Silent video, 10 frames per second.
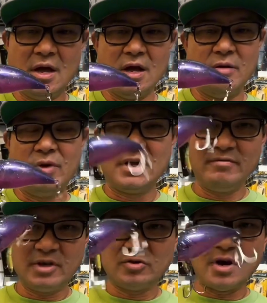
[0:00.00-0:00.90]
But
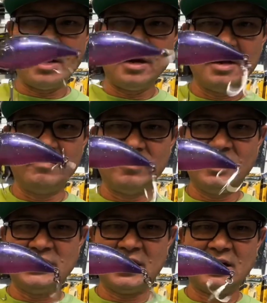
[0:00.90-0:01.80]
give it a try, and for
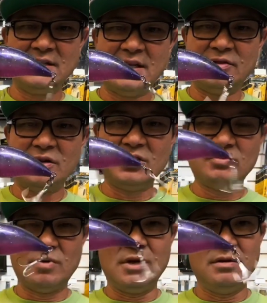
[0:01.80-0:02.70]
the tech guys out there,
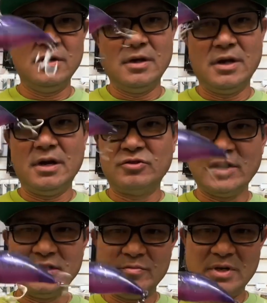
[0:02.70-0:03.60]
just want to
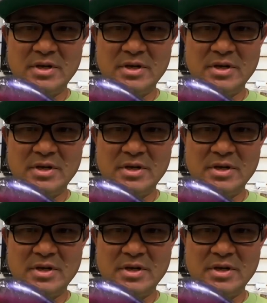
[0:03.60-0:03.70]
try something